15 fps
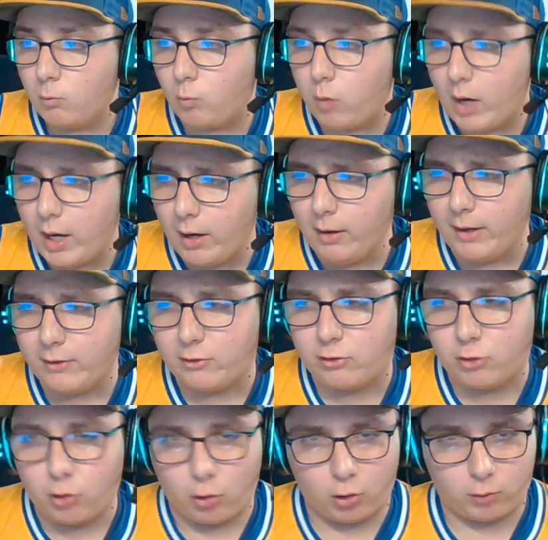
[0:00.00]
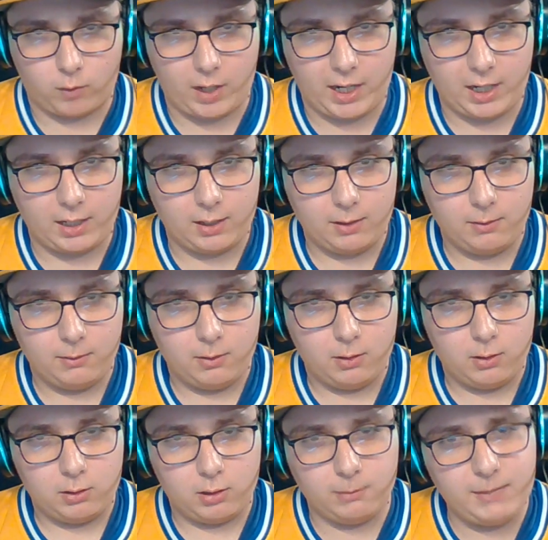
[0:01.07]
Where is your ring?
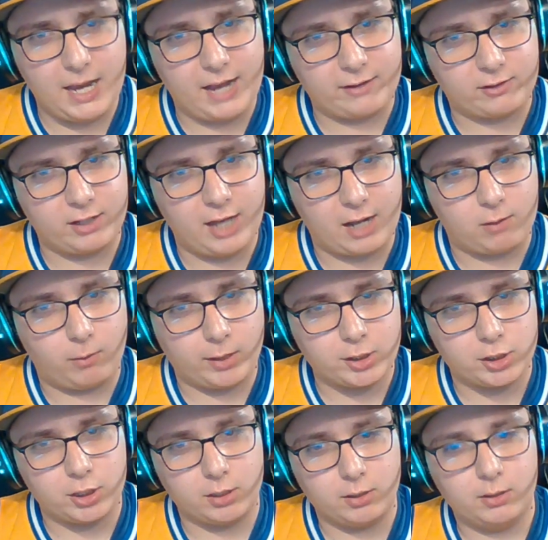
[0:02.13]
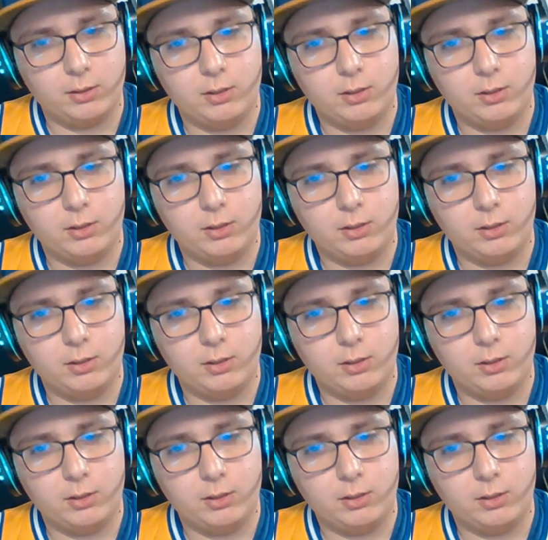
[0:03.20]
Let me ask you that question.